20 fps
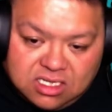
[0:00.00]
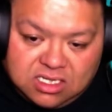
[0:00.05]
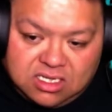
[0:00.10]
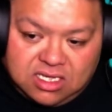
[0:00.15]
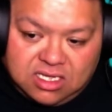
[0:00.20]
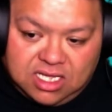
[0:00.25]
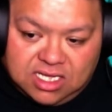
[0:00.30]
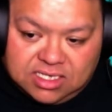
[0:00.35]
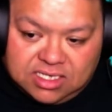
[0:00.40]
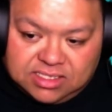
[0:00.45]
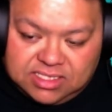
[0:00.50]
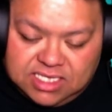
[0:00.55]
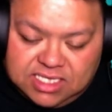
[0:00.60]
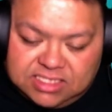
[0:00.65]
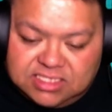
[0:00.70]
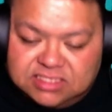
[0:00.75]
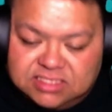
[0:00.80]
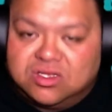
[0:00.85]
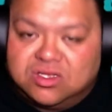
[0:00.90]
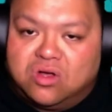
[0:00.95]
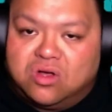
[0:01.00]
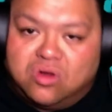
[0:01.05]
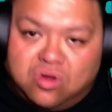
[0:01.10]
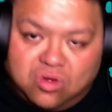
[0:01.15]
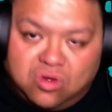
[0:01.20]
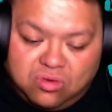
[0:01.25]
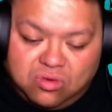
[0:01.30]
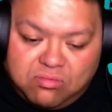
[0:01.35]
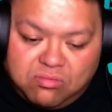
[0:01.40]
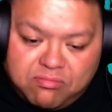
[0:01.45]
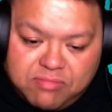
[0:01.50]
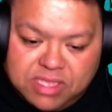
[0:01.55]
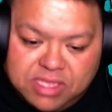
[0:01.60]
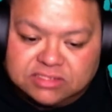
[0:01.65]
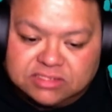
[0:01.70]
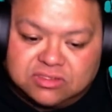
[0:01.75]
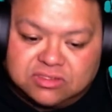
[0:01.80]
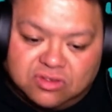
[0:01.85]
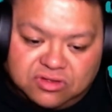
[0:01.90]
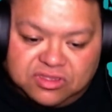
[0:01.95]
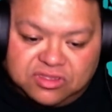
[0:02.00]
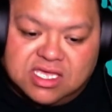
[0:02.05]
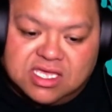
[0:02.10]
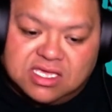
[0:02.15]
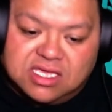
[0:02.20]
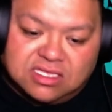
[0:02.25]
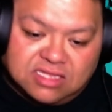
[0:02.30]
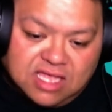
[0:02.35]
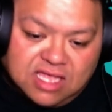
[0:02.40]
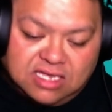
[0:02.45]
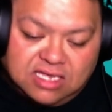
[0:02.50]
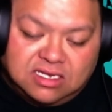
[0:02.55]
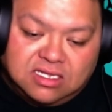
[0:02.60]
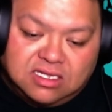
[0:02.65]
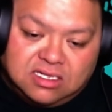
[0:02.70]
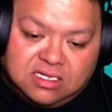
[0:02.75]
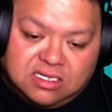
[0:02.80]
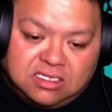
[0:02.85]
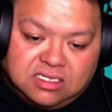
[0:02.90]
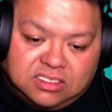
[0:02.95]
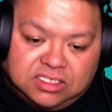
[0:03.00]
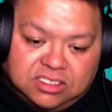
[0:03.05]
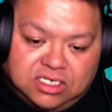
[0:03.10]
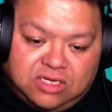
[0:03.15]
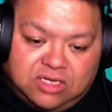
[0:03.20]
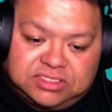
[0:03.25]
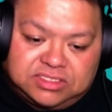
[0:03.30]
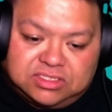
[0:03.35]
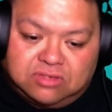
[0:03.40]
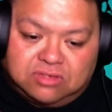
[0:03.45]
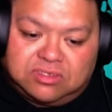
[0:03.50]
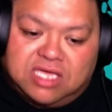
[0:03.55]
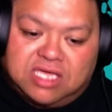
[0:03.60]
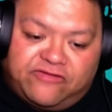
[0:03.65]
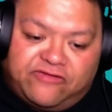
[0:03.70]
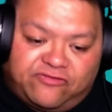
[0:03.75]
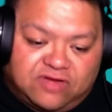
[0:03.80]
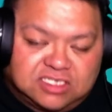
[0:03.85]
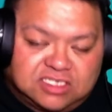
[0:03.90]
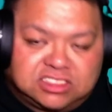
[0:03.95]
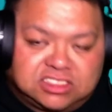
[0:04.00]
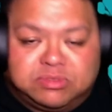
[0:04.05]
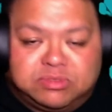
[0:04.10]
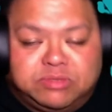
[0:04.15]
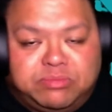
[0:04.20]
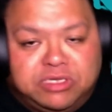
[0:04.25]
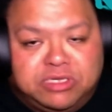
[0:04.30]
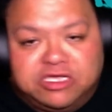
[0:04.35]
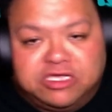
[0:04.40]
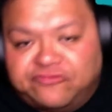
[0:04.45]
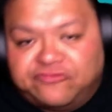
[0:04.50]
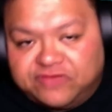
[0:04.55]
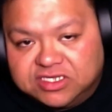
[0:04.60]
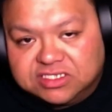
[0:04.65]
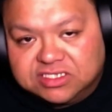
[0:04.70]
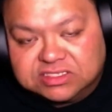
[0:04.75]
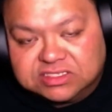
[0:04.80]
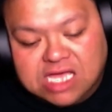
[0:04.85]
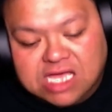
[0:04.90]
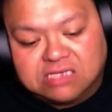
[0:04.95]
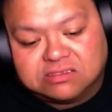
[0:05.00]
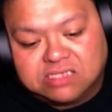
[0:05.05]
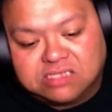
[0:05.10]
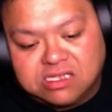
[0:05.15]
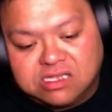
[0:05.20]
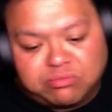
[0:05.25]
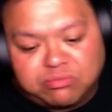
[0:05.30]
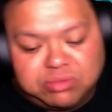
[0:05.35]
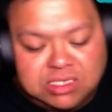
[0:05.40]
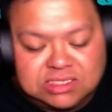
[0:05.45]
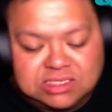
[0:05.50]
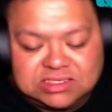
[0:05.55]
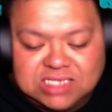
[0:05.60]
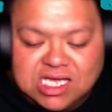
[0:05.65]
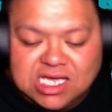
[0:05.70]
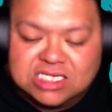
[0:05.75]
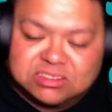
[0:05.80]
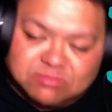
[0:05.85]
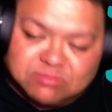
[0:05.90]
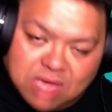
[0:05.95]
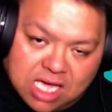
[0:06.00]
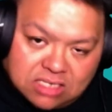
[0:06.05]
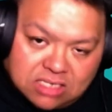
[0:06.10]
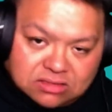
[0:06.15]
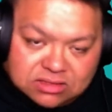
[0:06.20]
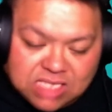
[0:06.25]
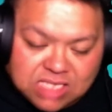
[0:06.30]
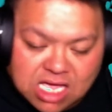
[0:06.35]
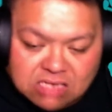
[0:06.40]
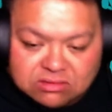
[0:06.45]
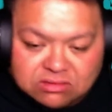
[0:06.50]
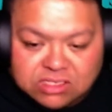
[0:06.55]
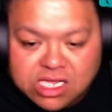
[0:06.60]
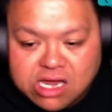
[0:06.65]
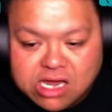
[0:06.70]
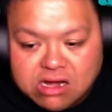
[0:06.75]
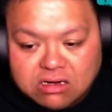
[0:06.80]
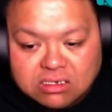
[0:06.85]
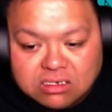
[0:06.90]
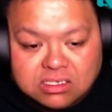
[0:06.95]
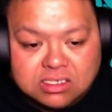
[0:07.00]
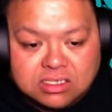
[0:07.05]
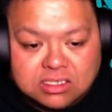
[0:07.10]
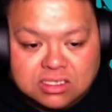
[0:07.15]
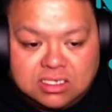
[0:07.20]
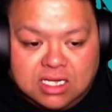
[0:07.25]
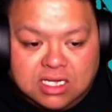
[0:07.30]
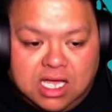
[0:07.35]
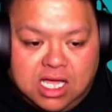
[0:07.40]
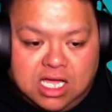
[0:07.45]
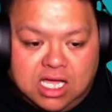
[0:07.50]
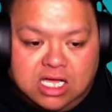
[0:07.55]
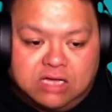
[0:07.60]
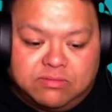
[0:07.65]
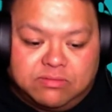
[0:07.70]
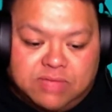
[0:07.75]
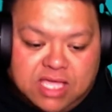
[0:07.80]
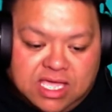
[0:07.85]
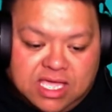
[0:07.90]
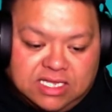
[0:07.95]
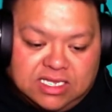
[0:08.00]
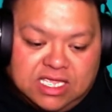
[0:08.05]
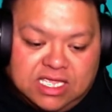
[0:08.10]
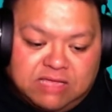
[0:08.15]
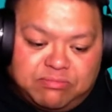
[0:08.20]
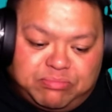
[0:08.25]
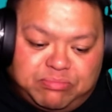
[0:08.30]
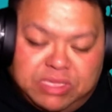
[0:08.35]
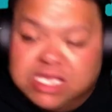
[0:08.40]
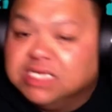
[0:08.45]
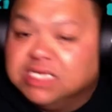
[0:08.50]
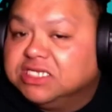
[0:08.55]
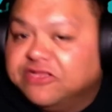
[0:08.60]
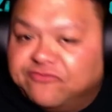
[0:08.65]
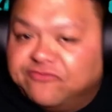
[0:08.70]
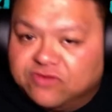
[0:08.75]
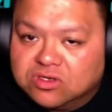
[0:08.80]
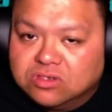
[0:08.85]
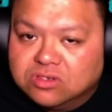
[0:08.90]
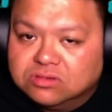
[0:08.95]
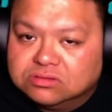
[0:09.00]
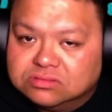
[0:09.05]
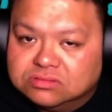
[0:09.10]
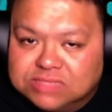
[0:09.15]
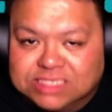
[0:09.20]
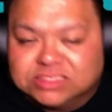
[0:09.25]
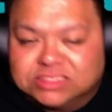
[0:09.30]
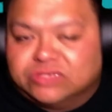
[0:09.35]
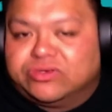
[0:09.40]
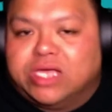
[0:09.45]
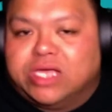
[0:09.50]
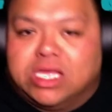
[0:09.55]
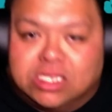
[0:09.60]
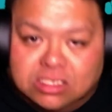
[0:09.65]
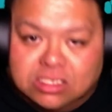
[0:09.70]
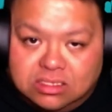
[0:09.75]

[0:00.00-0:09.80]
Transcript: and get this whole mental thing that, it's okay for us to be bigger figures out there, plus size models out there, and it being difficult, that's okay.